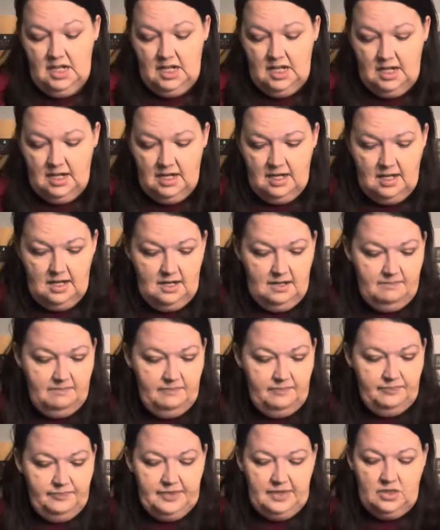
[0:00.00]

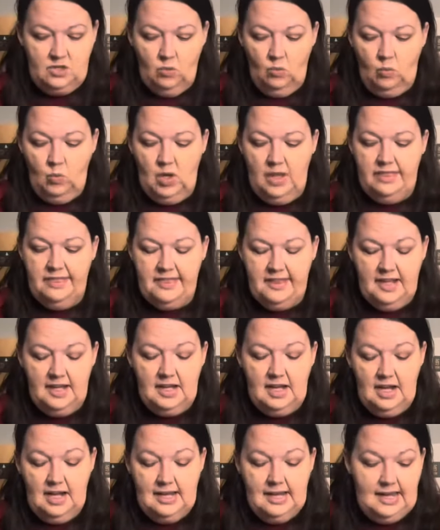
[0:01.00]
The one thing
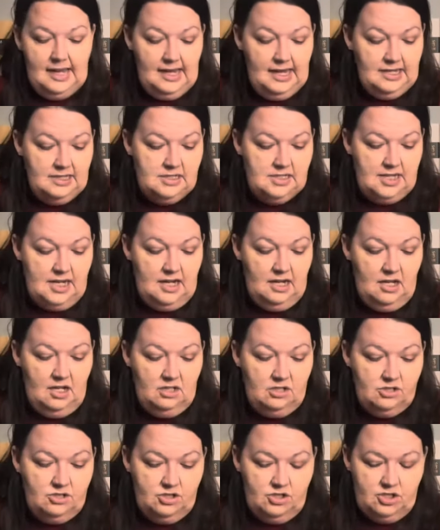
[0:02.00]
I can
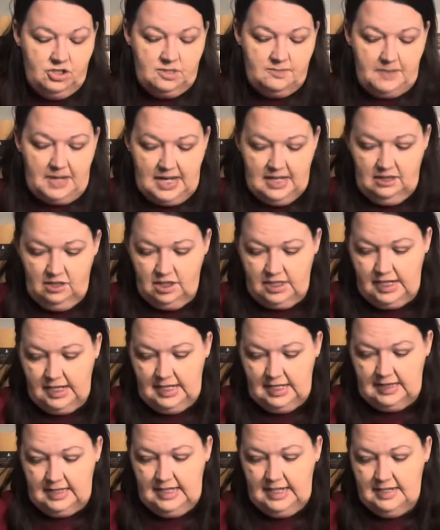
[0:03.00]
tell just by looking
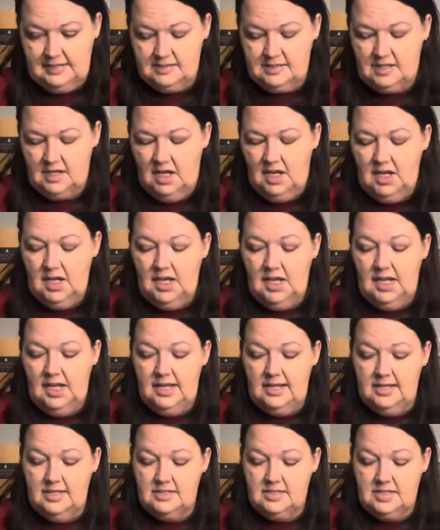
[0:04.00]
at these
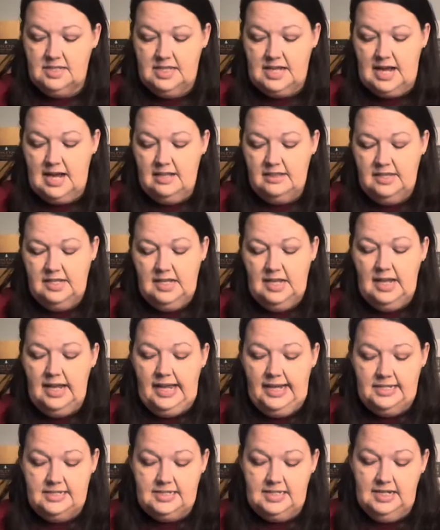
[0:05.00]
is that the
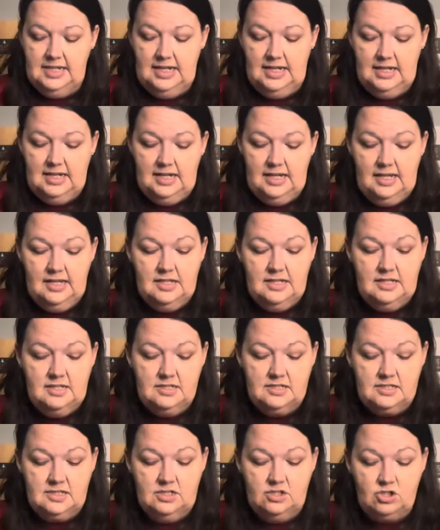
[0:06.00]
18
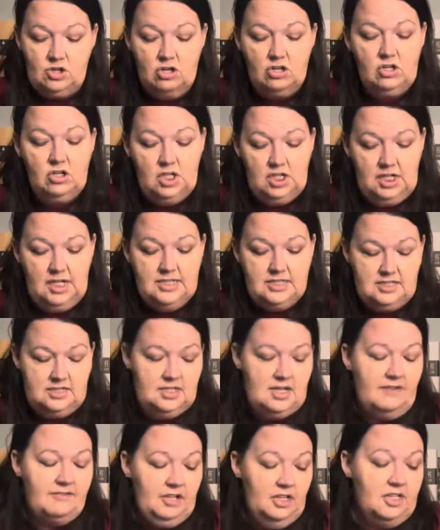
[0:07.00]
is darker, is
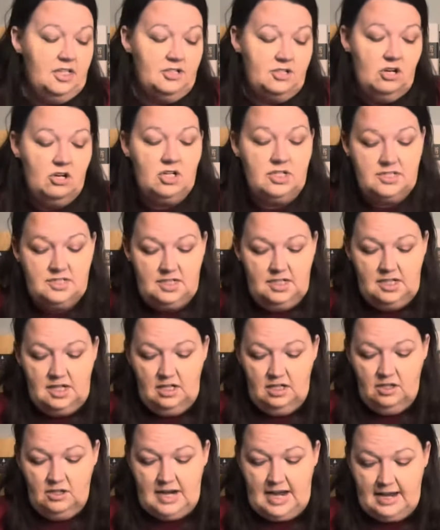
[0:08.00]
definitely the darkest in
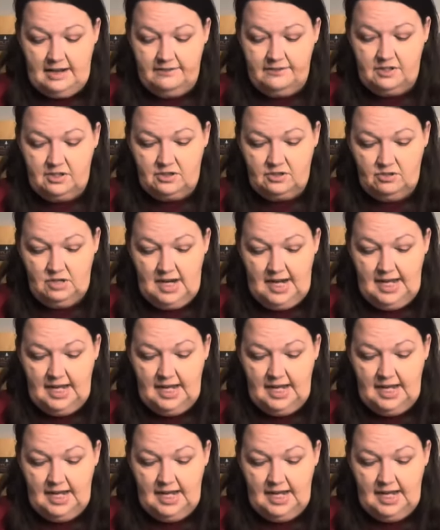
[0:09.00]
color out of the three.